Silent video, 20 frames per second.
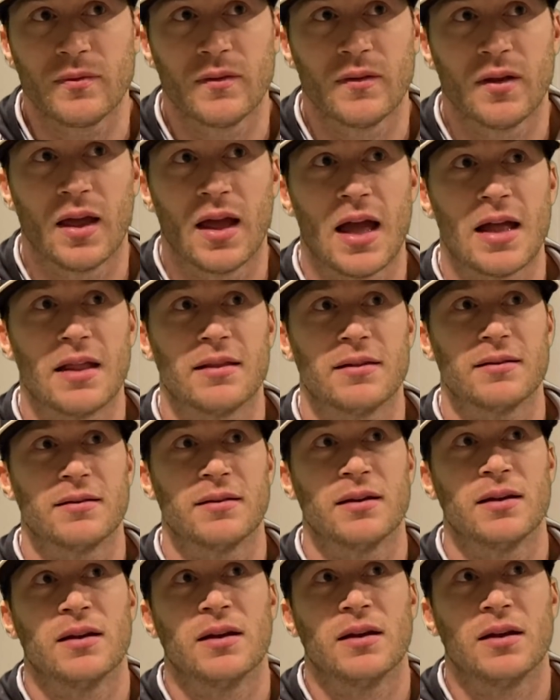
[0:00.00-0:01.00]
And
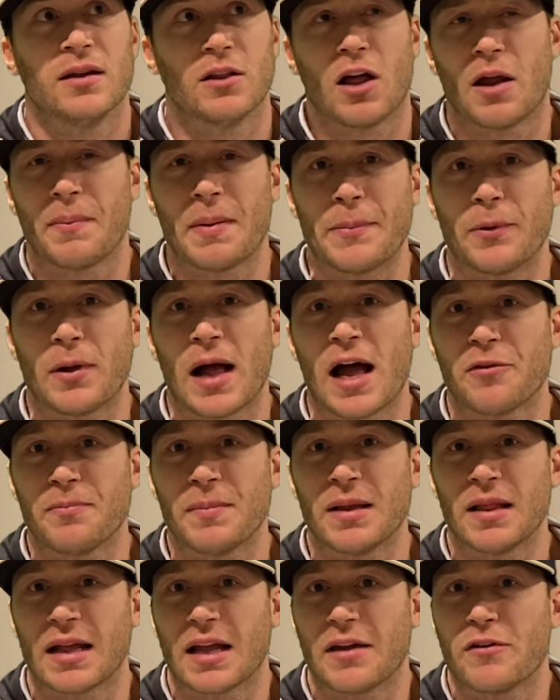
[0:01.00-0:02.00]
a lot of people ask
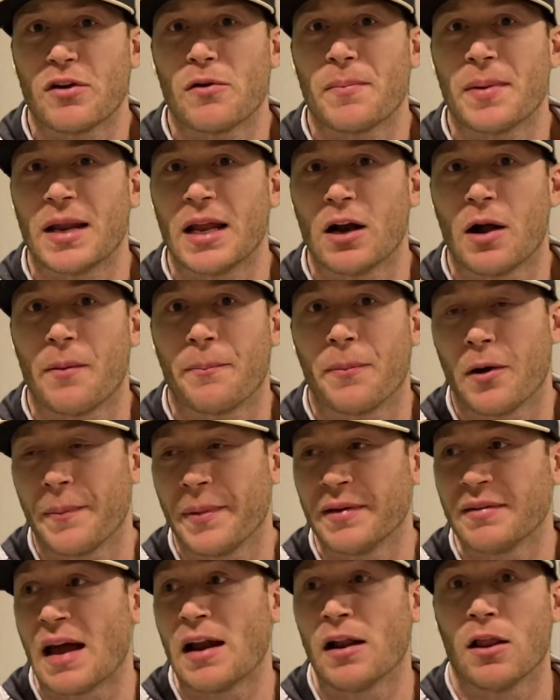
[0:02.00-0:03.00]
me, like, have you ever been hit on
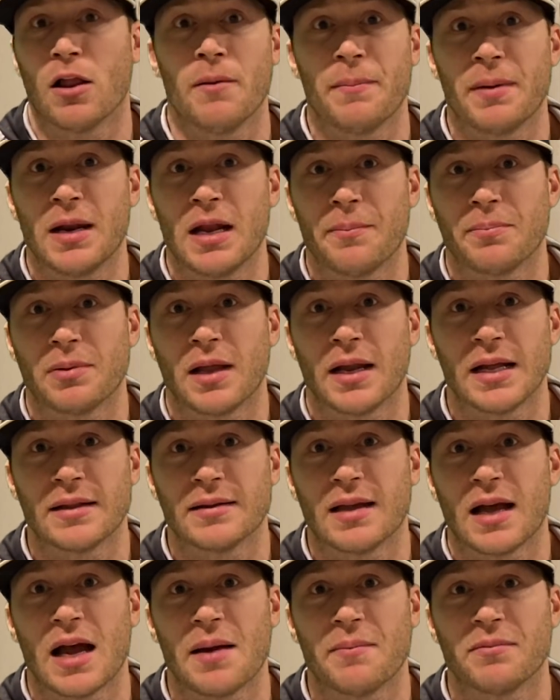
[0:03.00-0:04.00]
purpose? I don't know. I've been hit plenty of
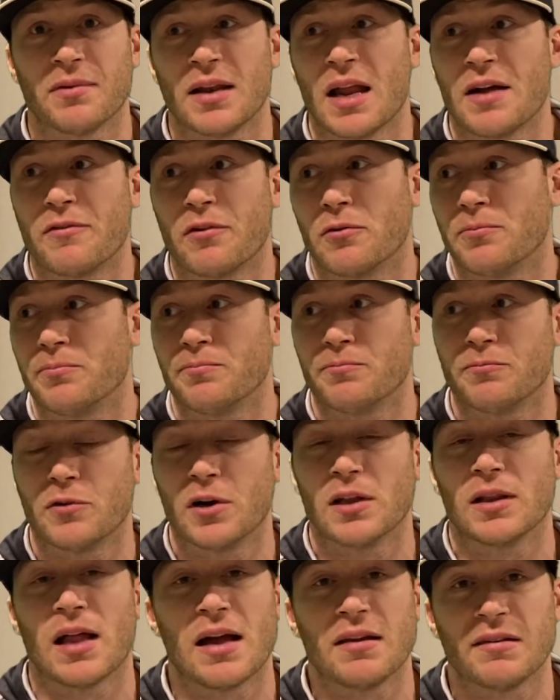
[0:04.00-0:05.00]
times. I never
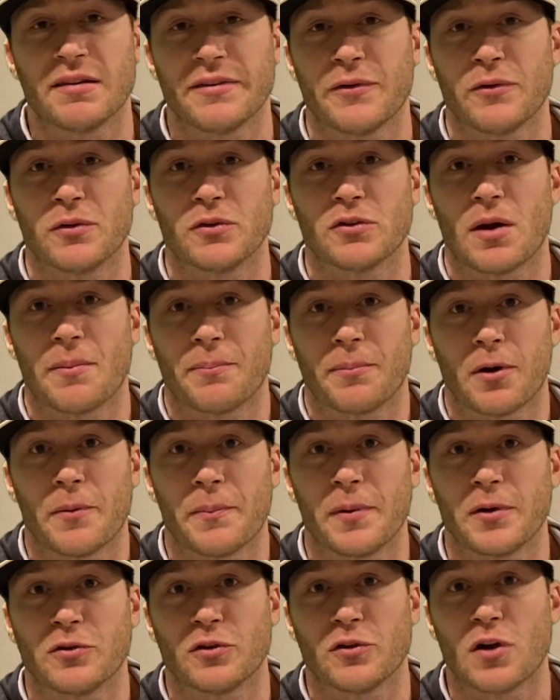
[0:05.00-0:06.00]
realized if it was on
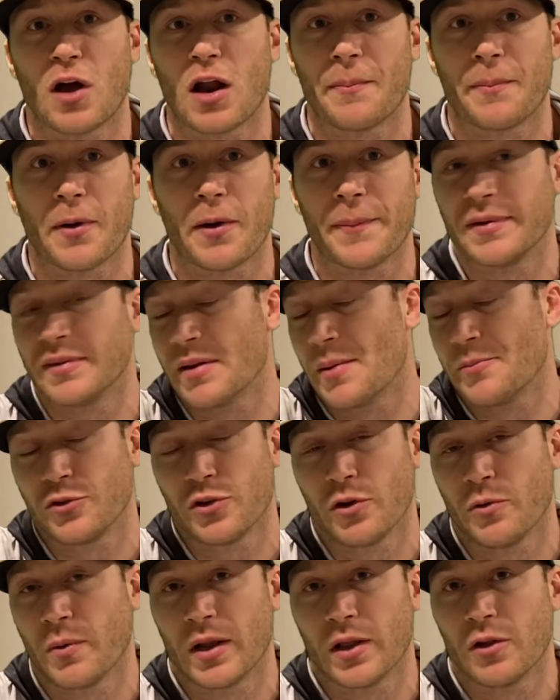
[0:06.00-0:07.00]
purpose or not on purpose. I'm
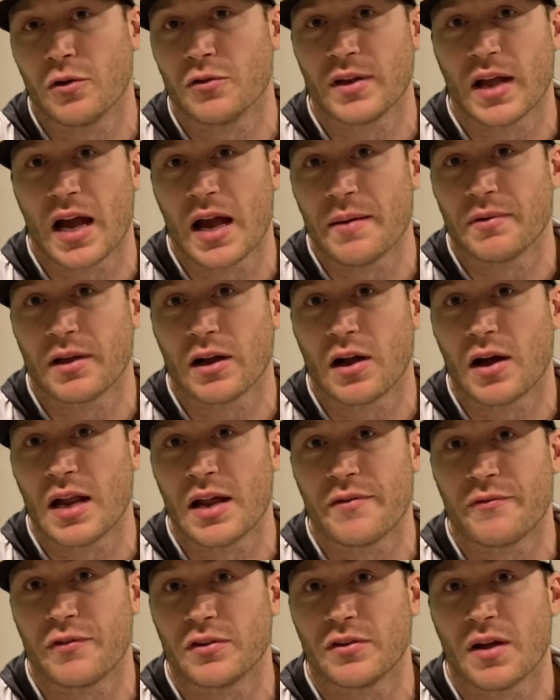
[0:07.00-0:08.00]
sure one of those times I got
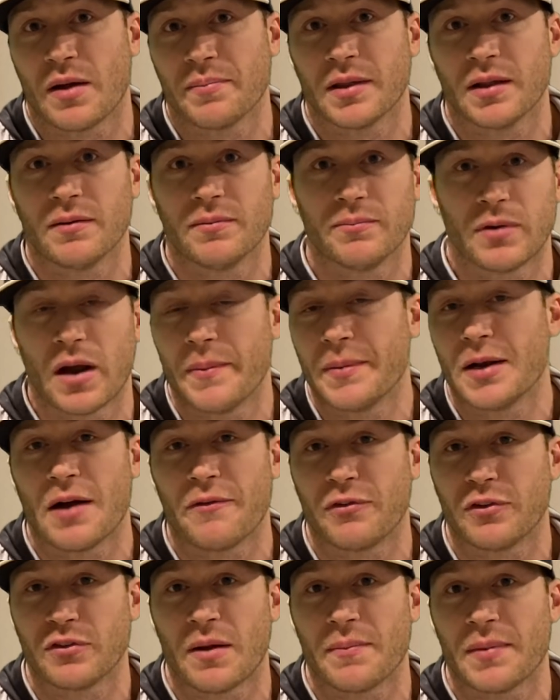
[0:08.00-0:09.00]
hit for something. Probably
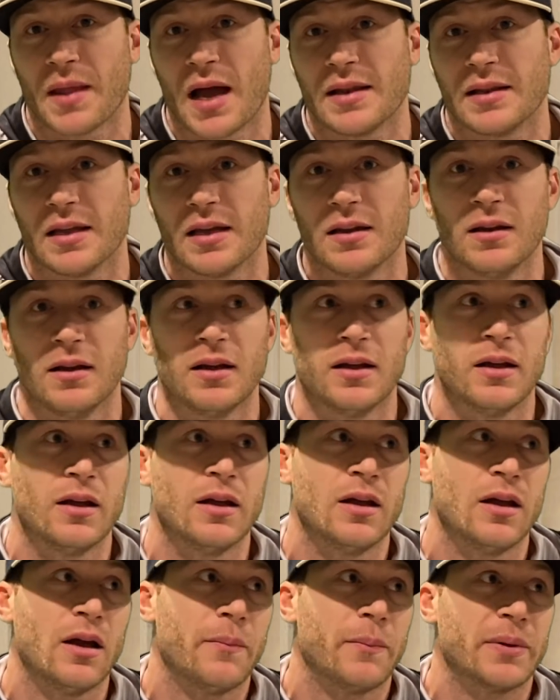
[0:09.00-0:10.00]
not for something I did.
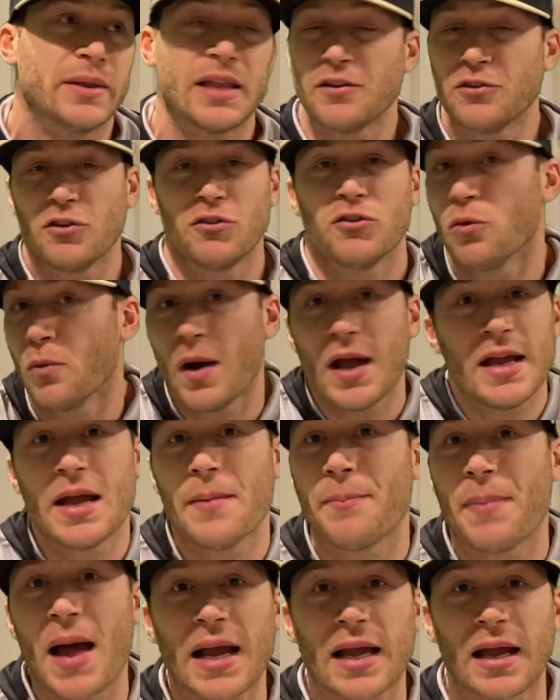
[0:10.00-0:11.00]
But that's just the way you
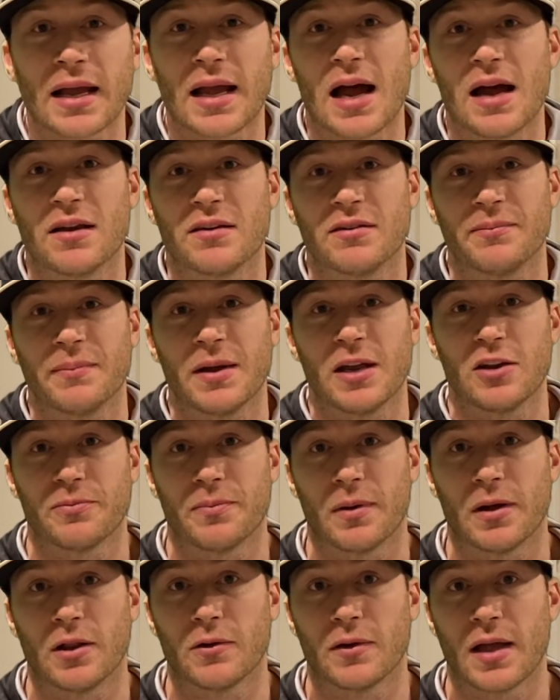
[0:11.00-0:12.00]
get back at guys in
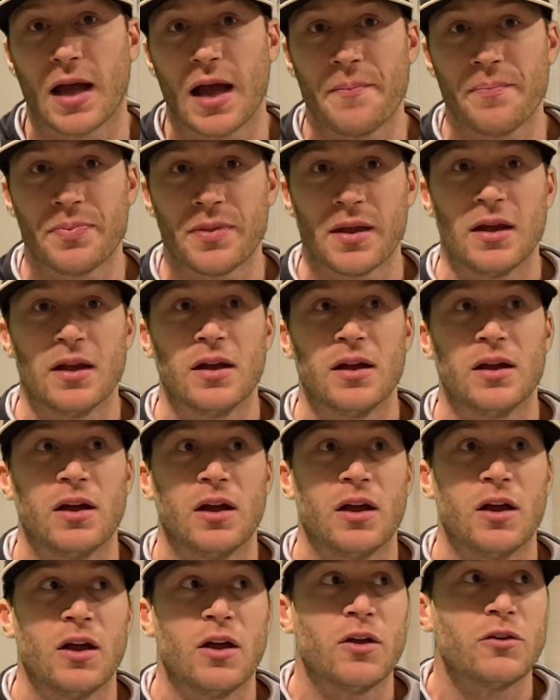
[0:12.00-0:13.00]
baseball, okay?
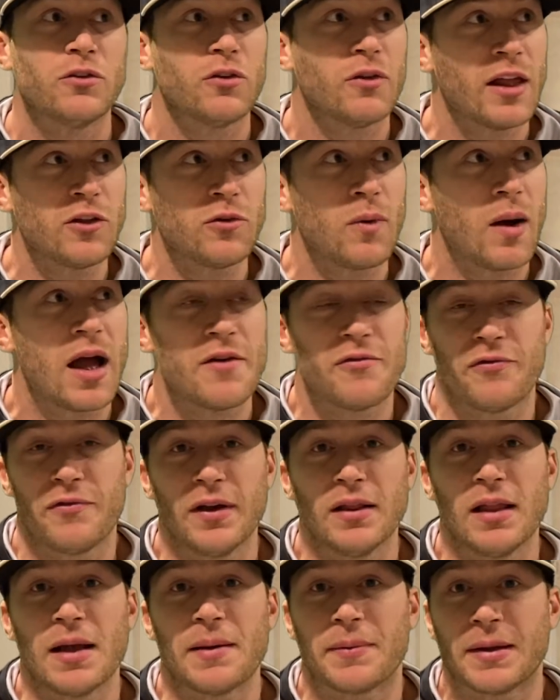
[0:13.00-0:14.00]
So that's why I
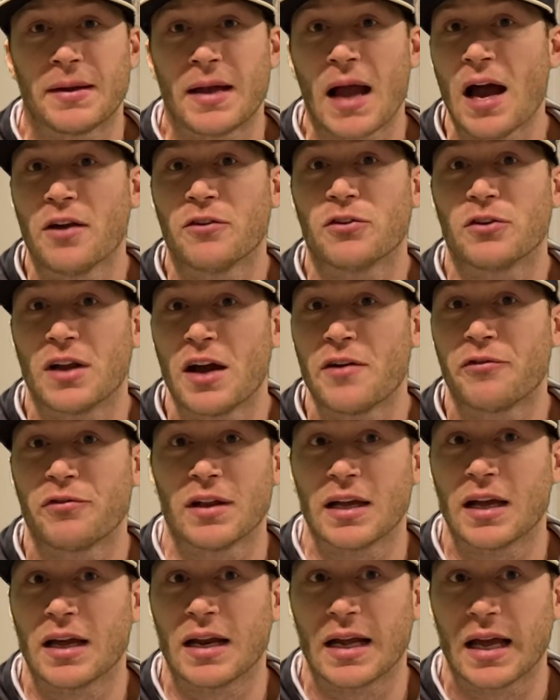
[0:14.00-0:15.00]
feel like guys are
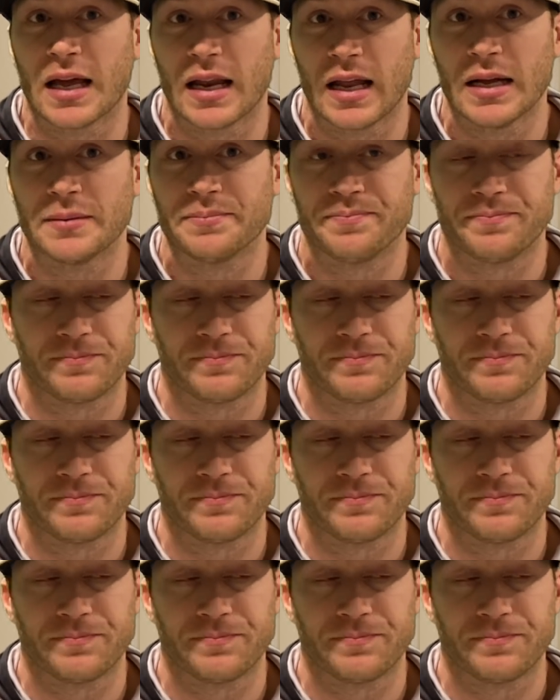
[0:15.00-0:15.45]
definitely going to get hit.